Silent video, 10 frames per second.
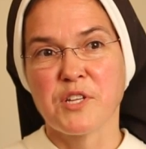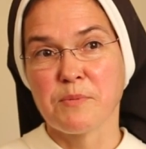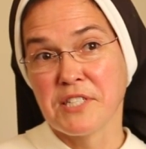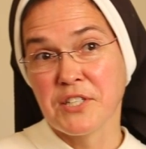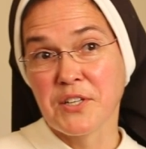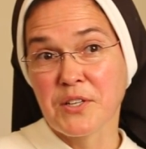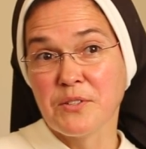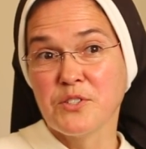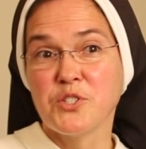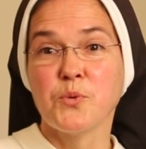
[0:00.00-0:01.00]
what is
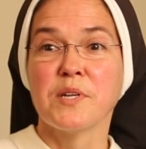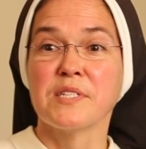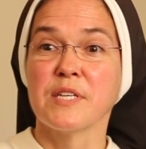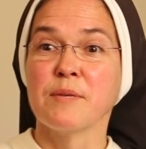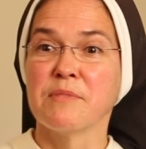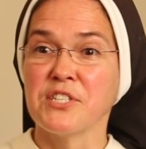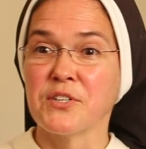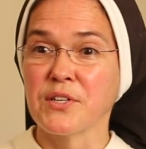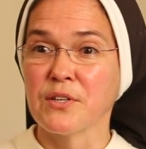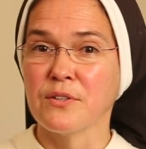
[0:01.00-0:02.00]
material to what is
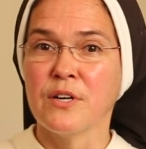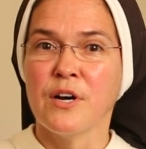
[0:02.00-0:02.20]
immaterial,